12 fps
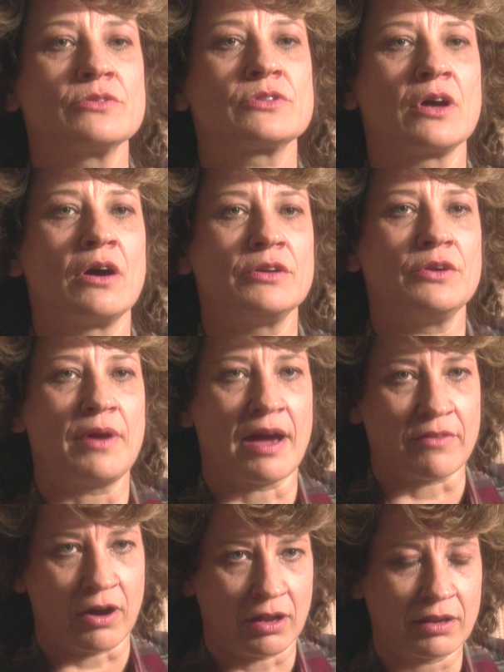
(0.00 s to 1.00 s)
you, so you
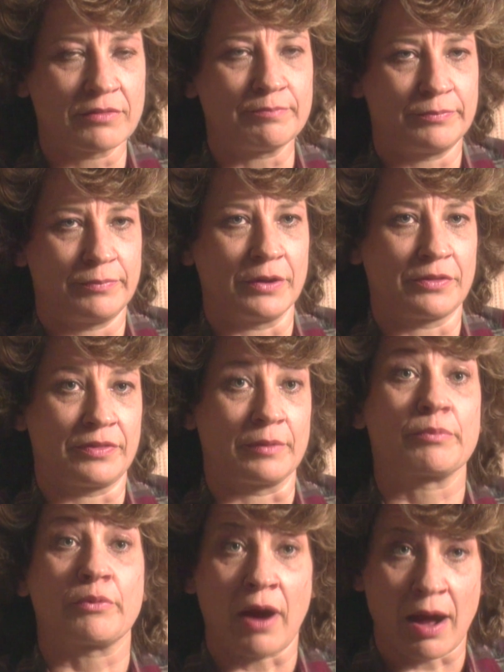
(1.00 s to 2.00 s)
have all of both
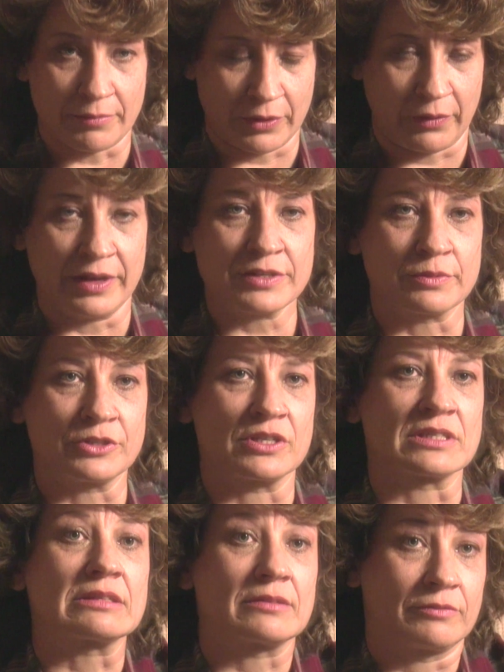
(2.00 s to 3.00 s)
the prop noise, which
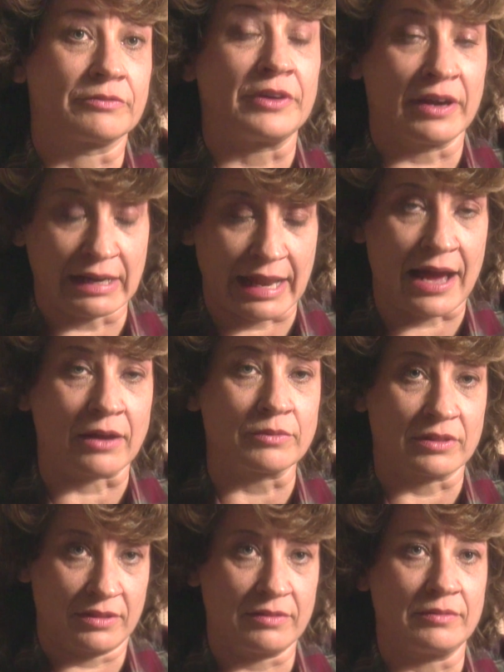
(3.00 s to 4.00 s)
is very loud
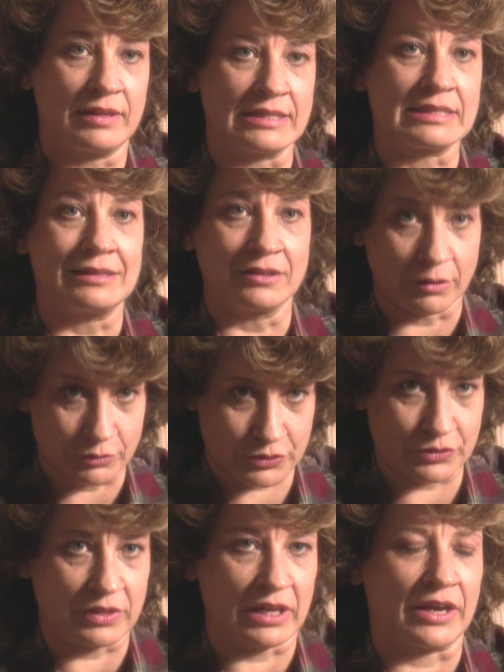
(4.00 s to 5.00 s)
with as it goes
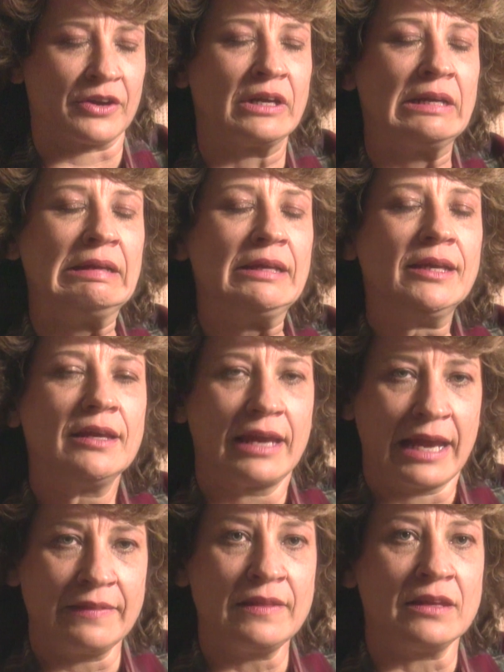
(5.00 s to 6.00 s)
through the air,
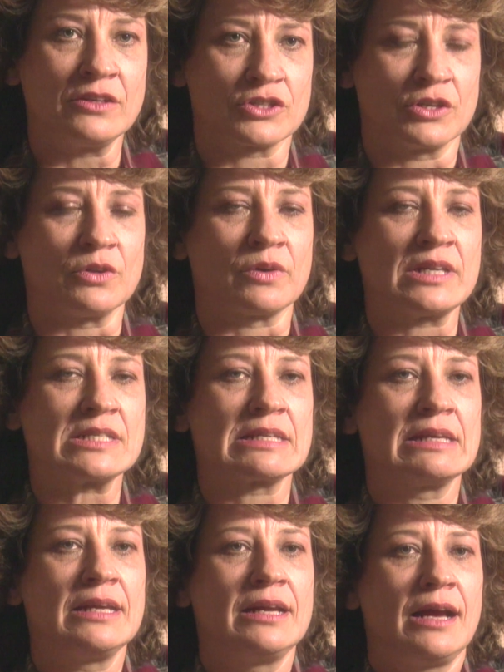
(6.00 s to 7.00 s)
and the engine noise.
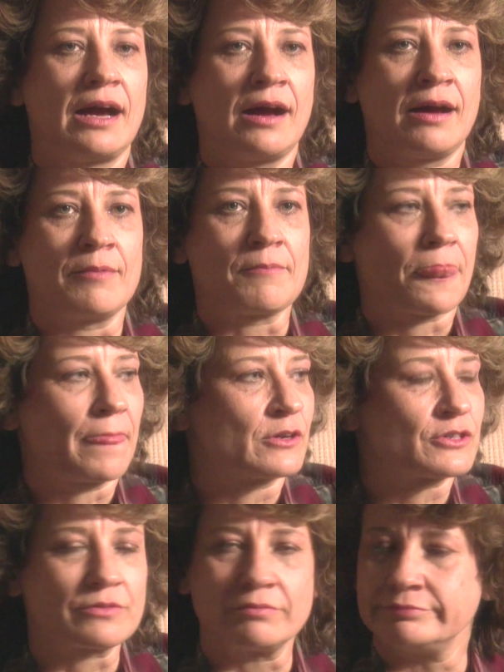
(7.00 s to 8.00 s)

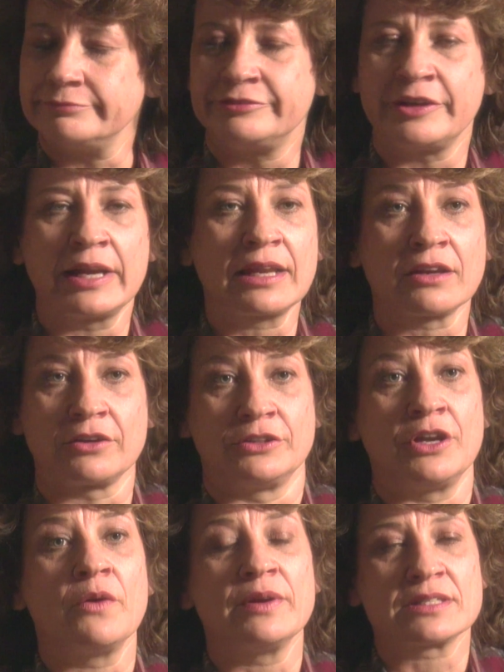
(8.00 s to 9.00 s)
There's very little or
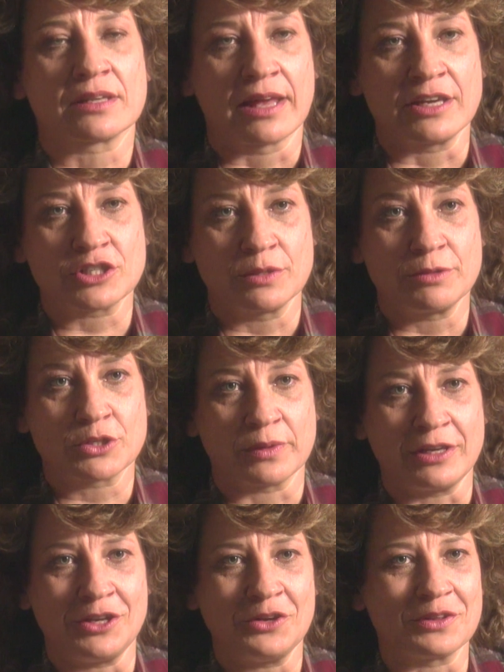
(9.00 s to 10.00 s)
no insulation
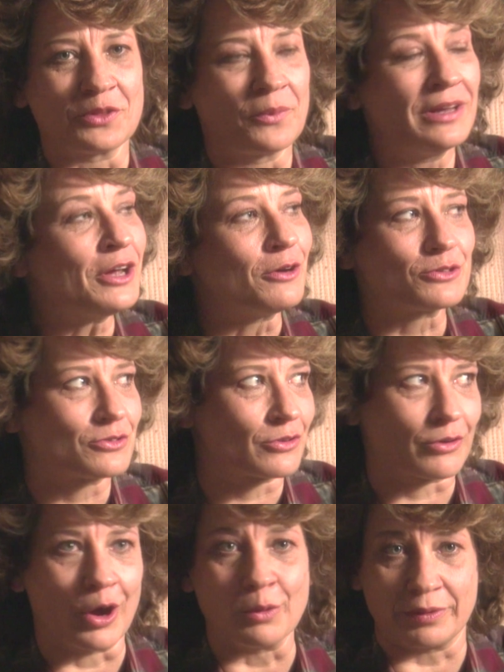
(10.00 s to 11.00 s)
between you, and the windows
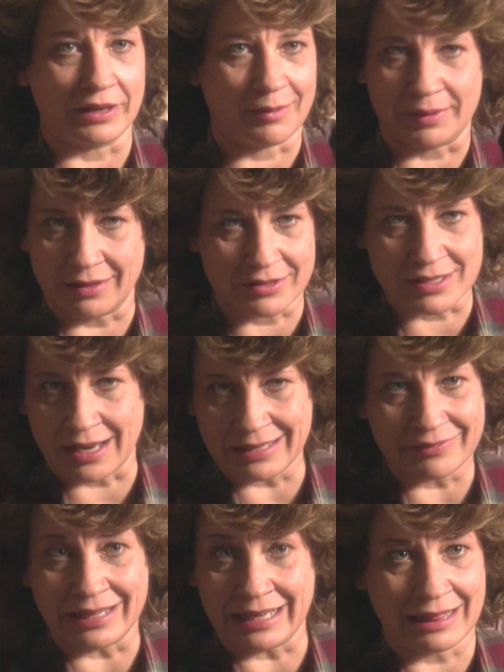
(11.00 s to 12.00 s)
are open. I mean, there's not
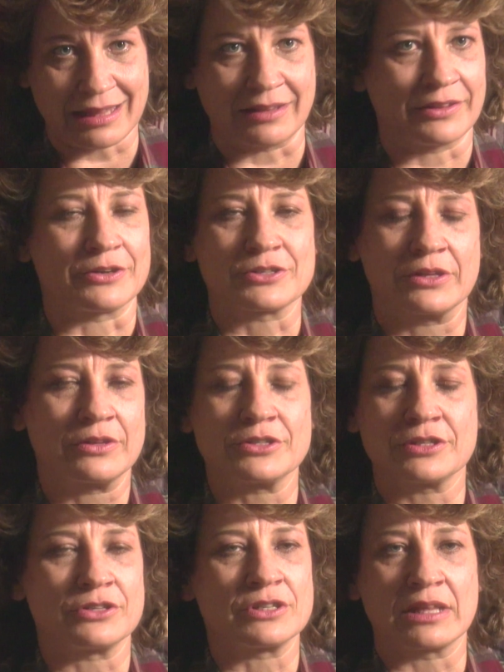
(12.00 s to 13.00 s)
even anything there, so
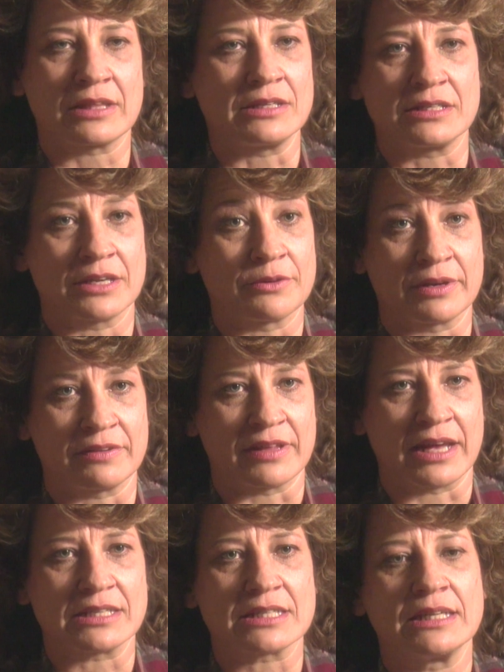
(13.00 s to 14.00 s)
there's nothing to get rid of
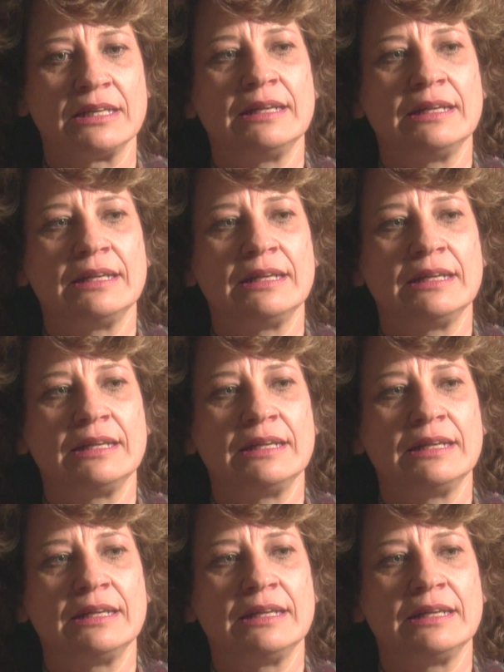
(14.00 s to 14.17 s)
that.